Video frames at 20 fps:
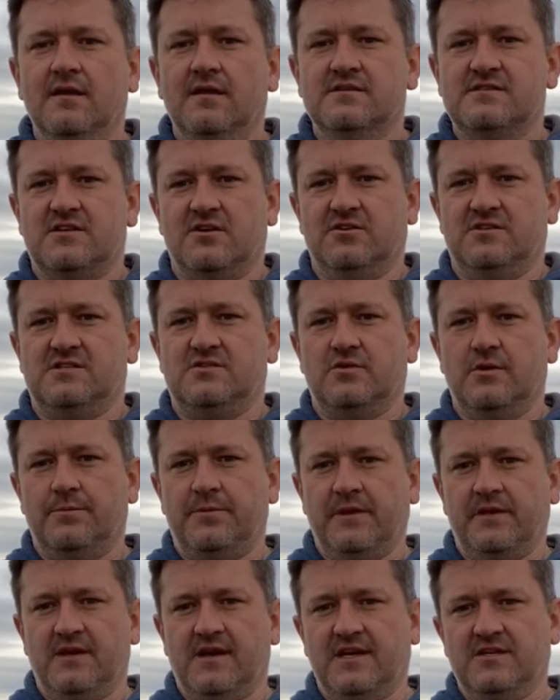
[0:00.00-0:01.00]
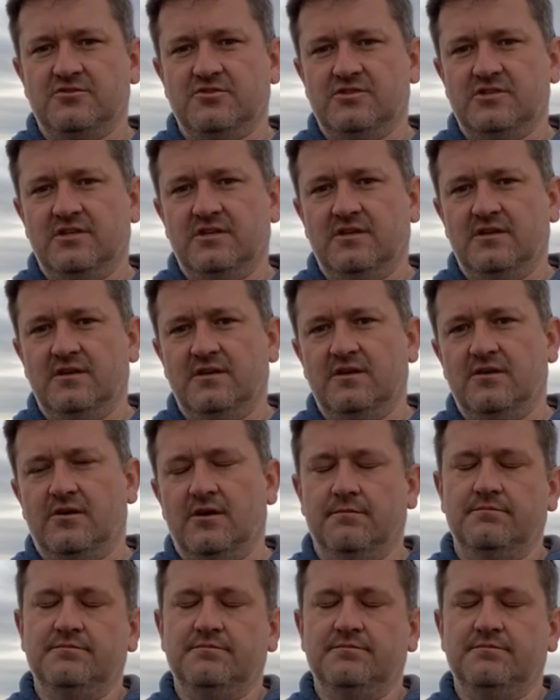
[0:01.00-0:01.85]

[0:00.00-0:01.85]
start stripping oxygen